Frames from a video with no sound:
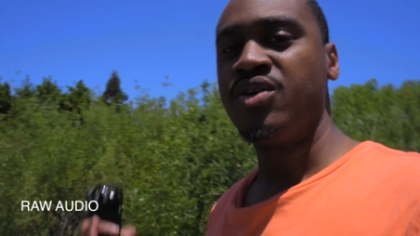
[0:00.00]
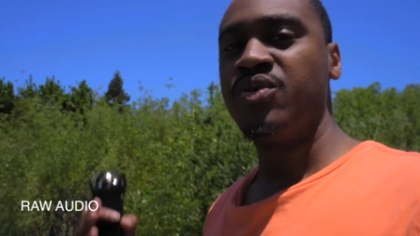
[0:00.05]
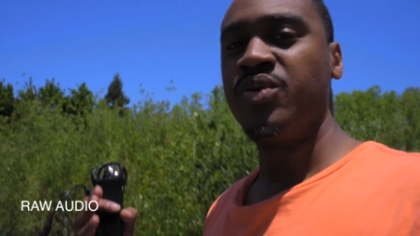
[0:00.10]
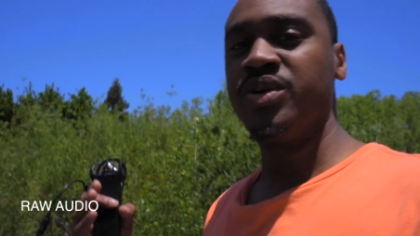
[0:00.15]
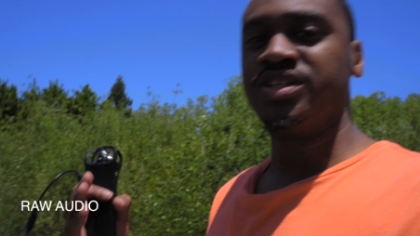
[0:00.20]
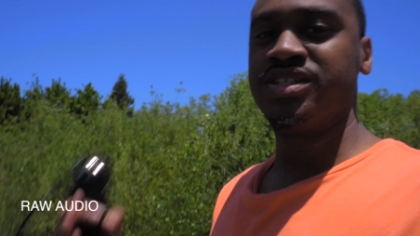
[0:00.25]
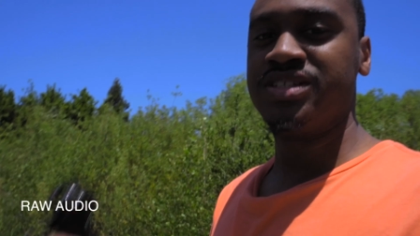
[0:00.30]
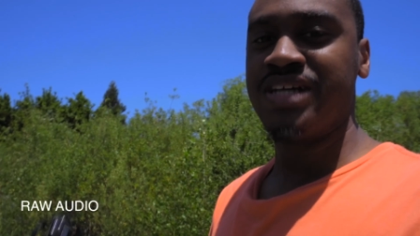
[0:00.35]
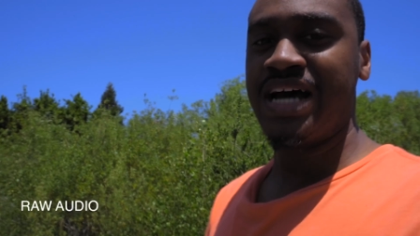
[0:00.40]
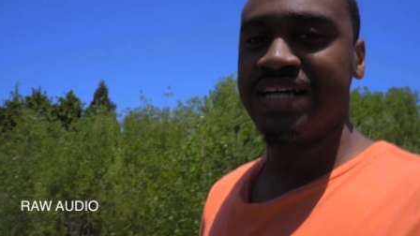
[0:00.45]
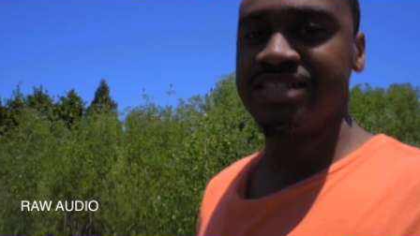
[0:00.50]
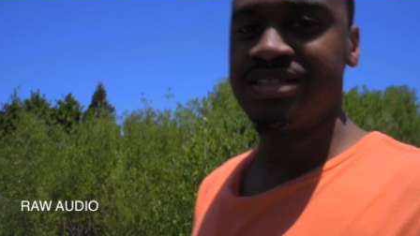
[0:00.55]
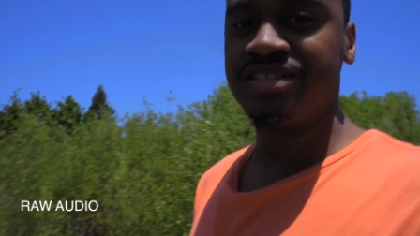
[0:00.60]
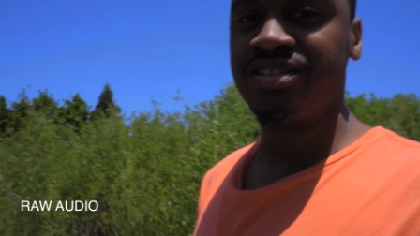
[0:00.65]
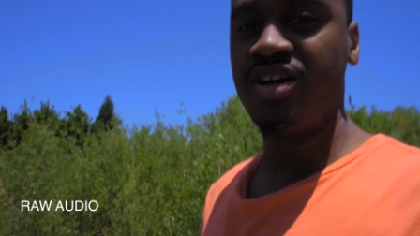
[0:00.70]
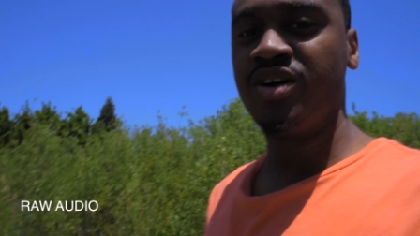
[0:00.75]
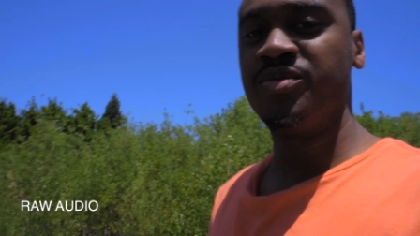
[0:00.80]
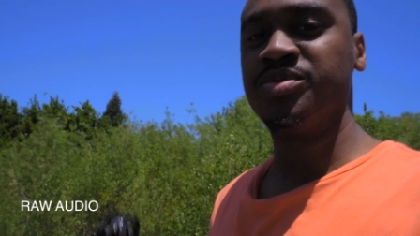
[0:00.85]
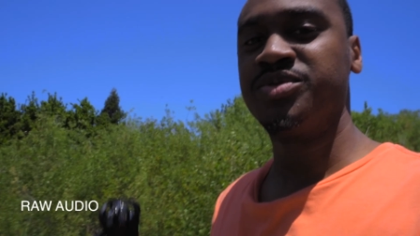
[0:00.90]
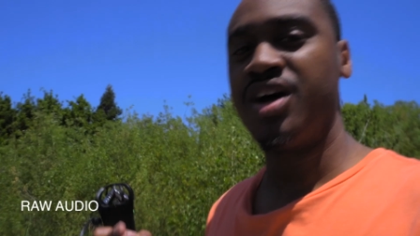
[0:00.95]
which is
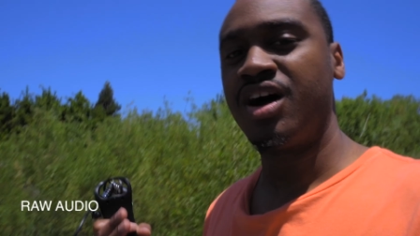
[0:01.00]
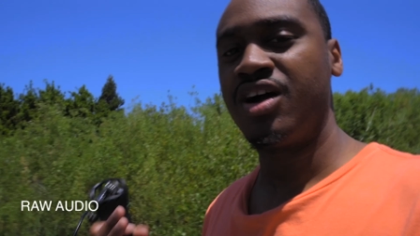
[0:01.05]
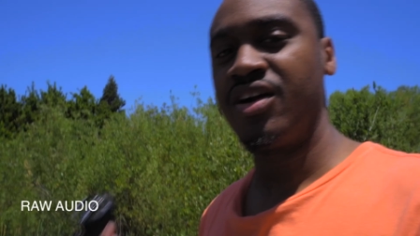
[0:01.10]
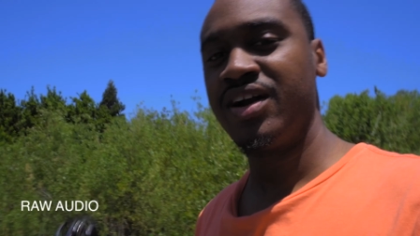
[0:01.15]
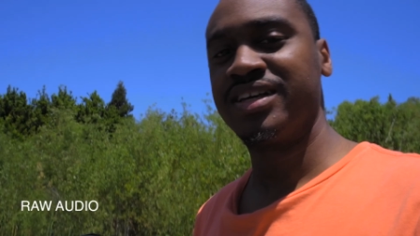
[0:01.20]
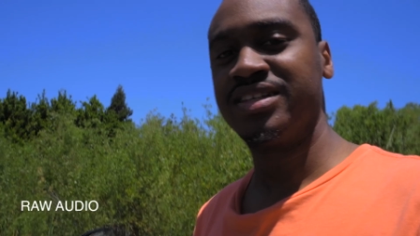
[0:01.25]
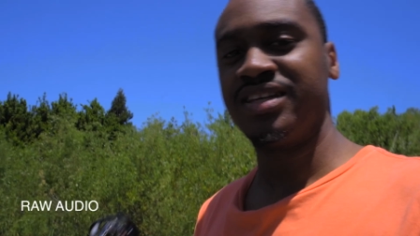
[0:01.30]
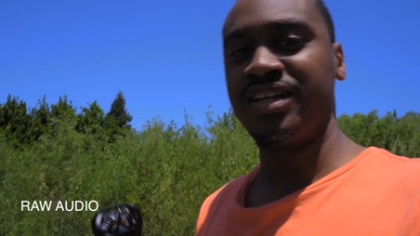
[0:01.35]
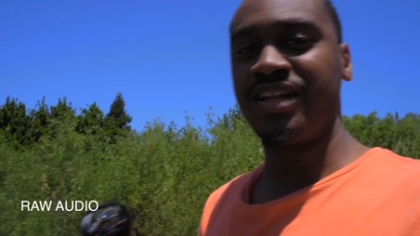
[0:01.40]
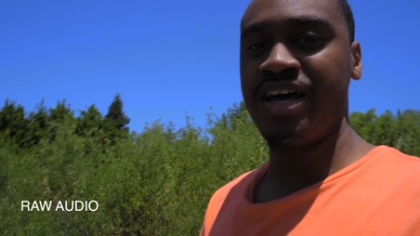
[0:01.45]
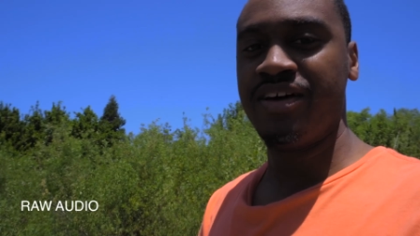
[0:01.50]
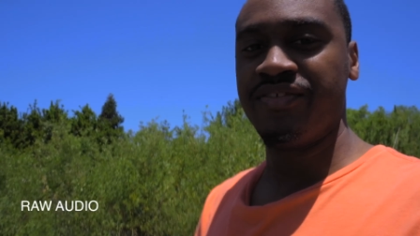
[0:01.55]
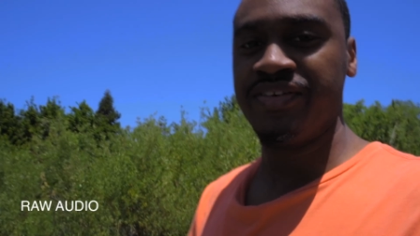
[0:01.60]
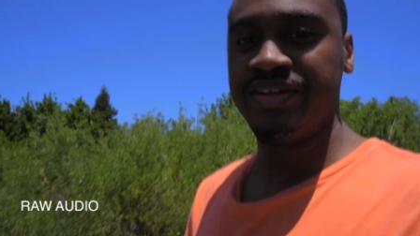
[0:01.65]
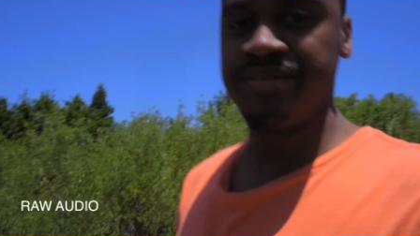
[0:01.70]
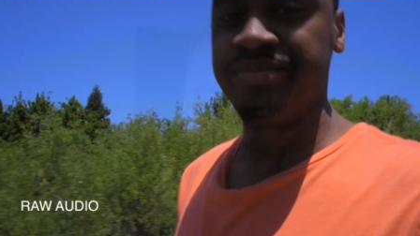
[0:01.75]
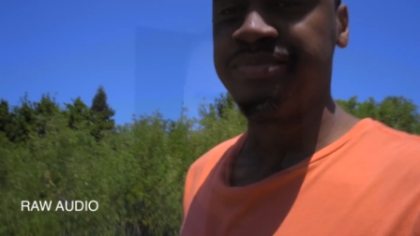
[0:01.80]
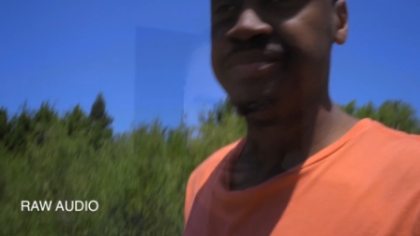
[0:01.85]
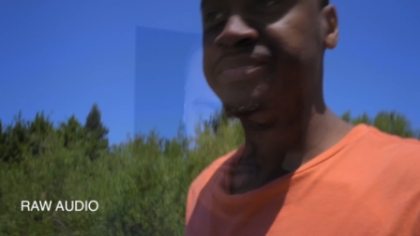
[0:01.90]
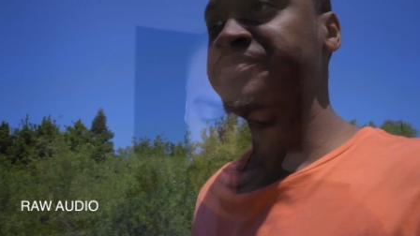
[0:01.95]
iZotope's
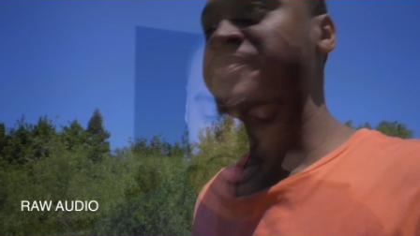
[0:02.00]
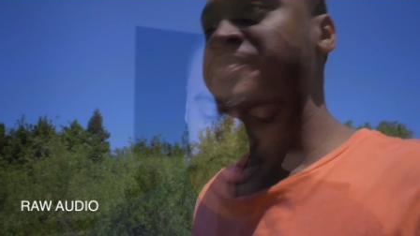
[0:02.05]
RX11.